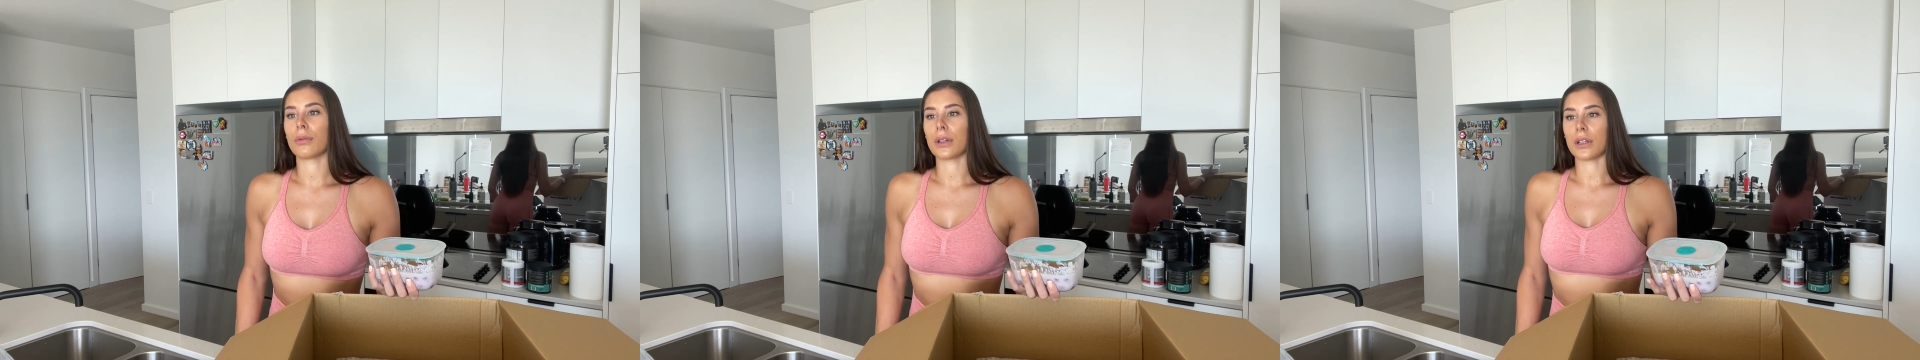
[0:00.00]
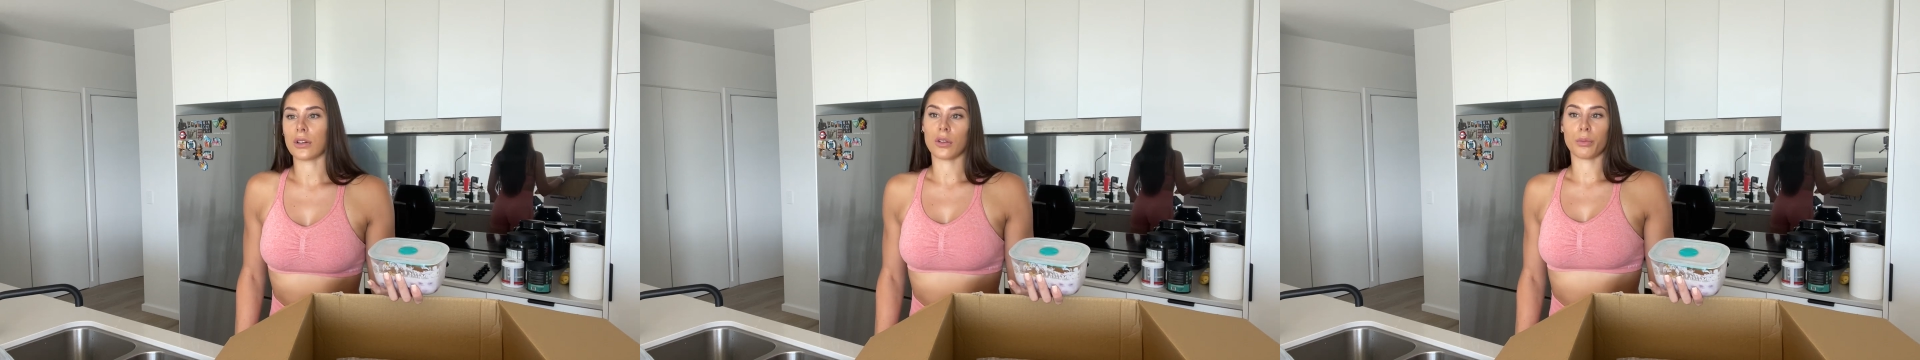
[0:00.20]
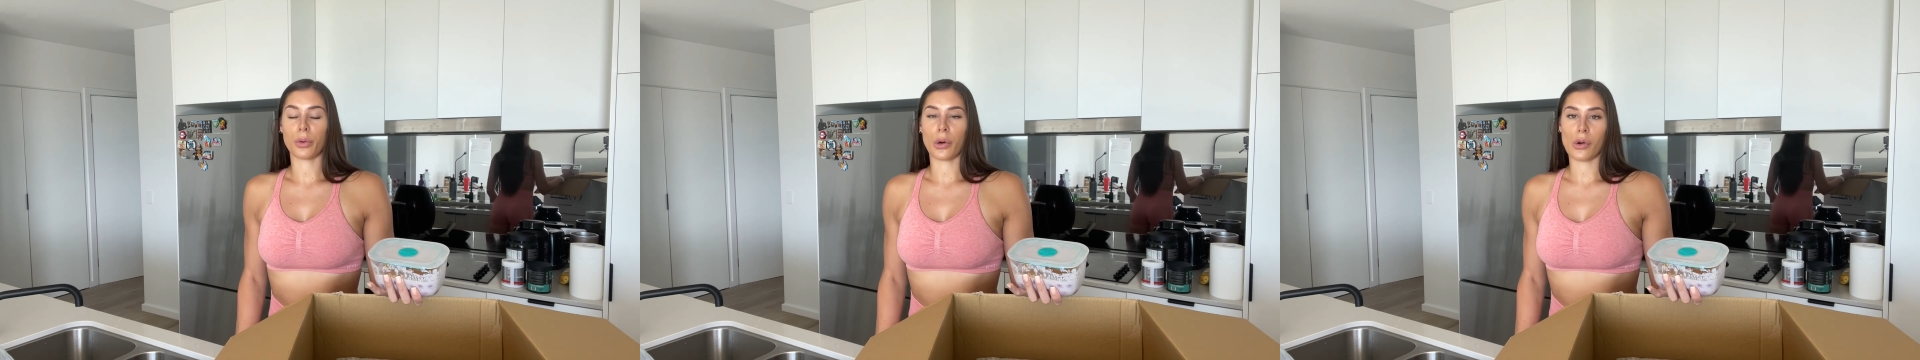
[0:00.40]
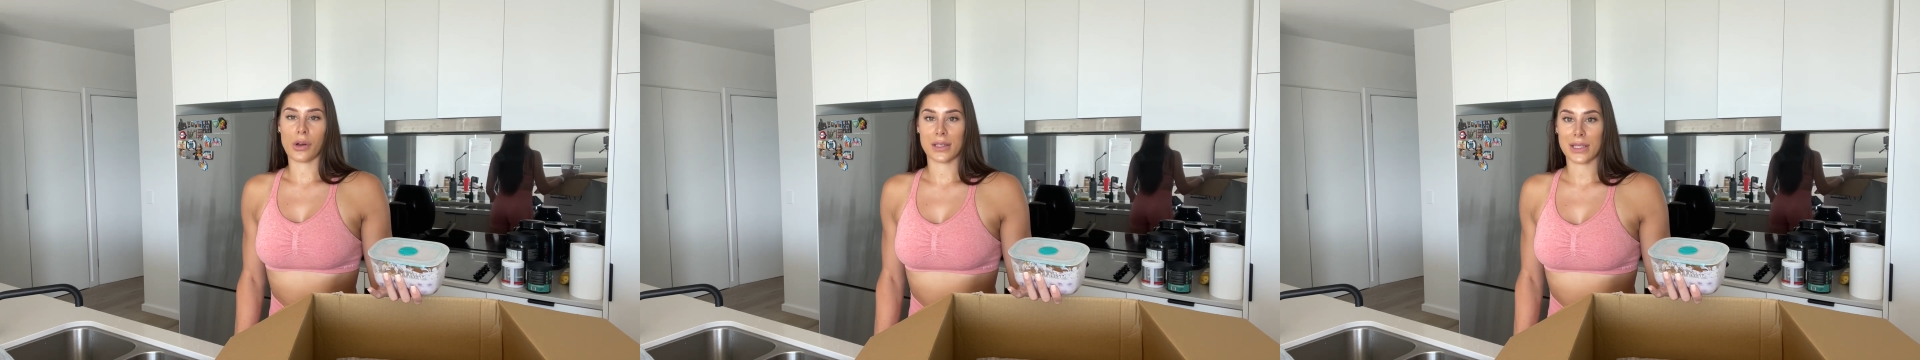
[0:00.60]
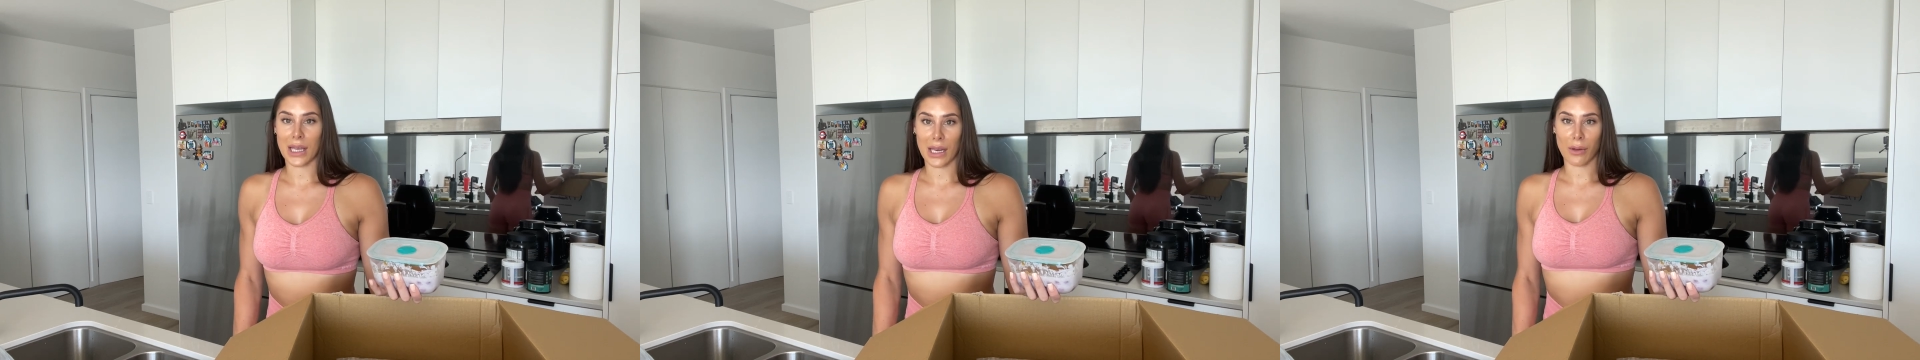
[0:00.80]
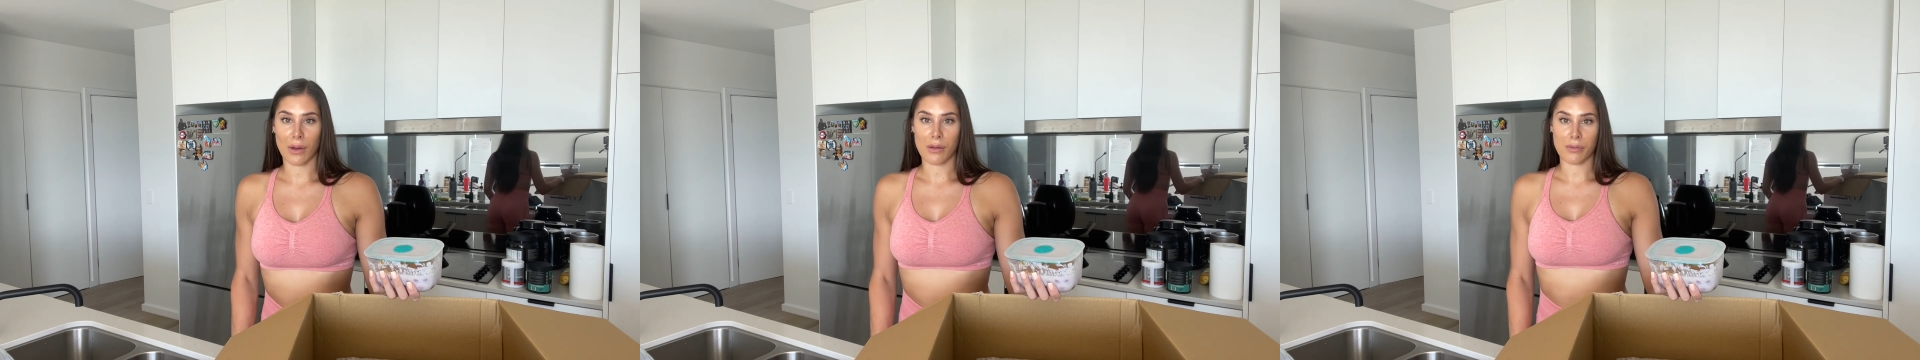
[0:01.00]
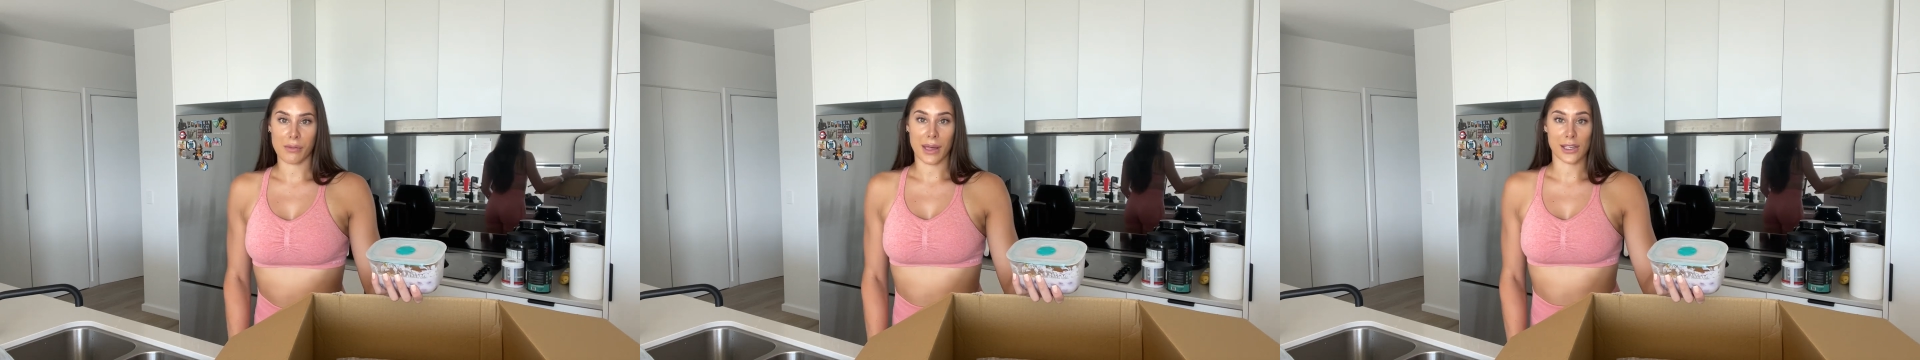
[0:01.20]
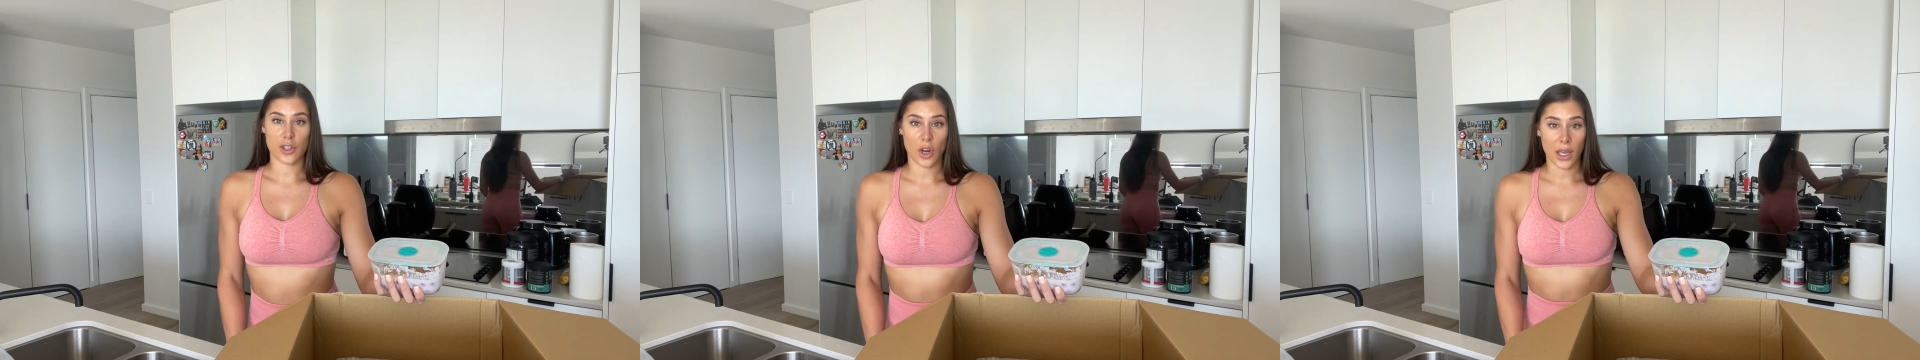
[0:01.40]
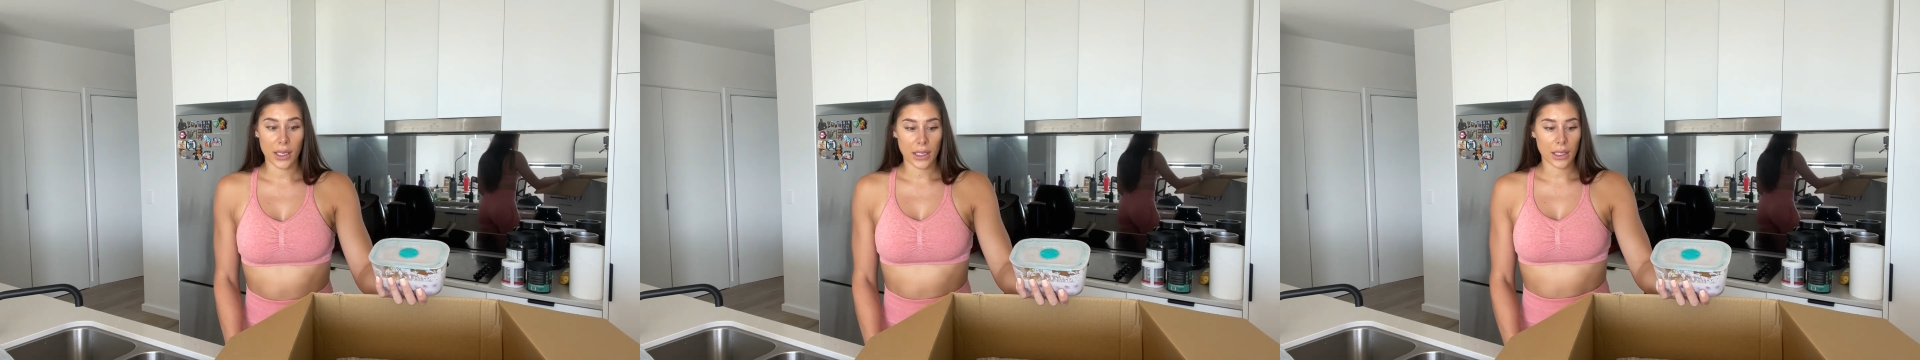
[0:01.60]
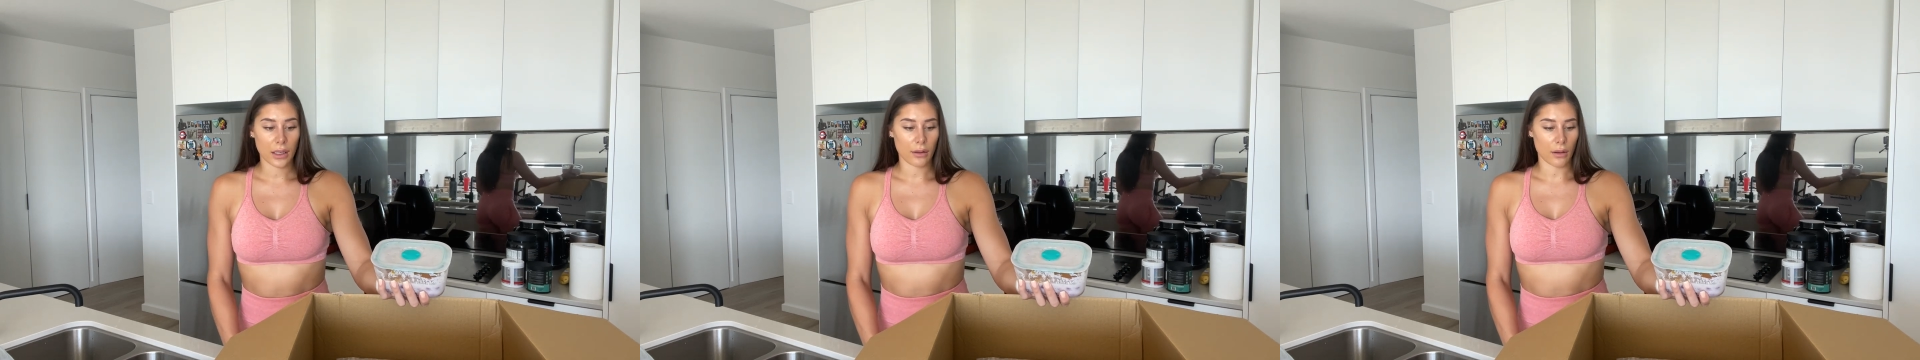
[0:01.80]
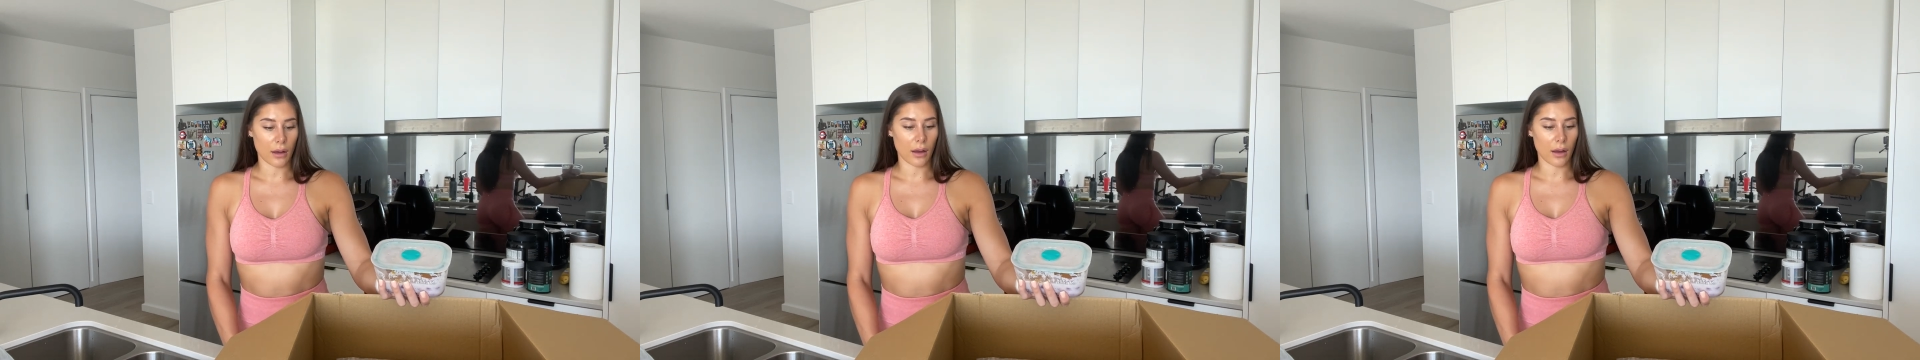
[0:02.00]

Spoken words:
really good progress anyway with my training.